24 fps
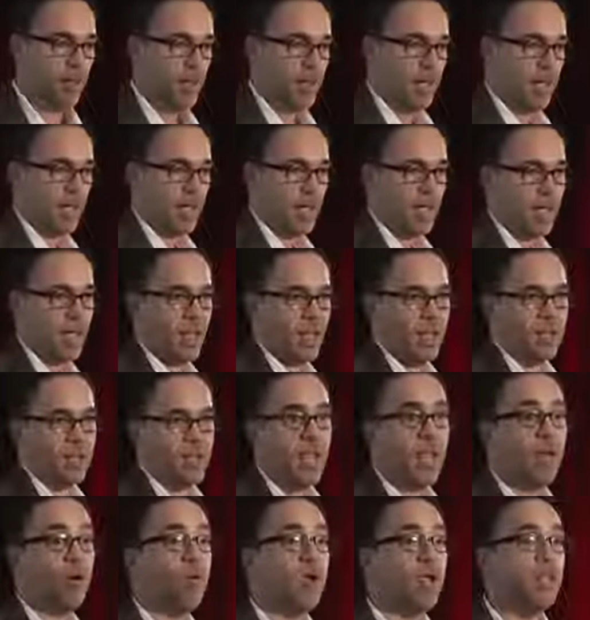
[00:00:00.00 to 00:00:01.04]
And
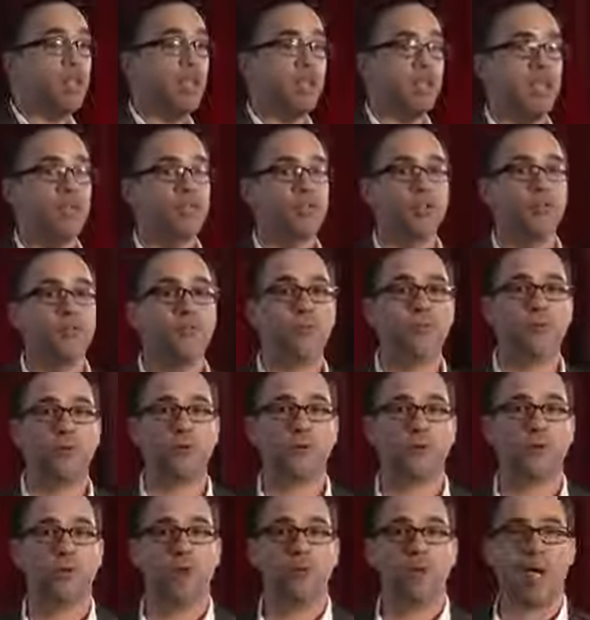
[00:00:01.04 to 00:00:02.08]
that way they give
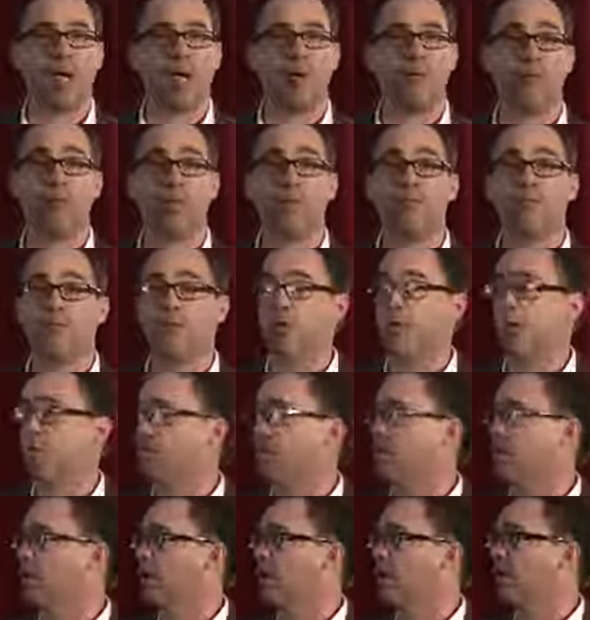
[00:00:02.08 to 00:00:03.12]
some
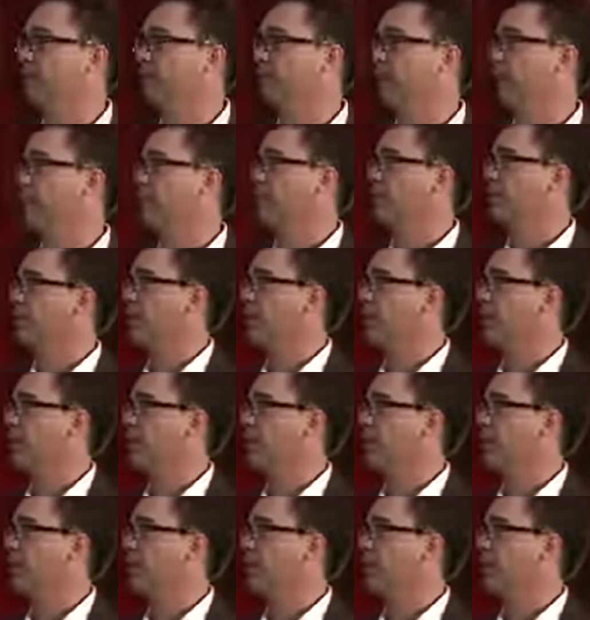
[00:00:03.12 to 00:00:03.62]
reinforcement of how much they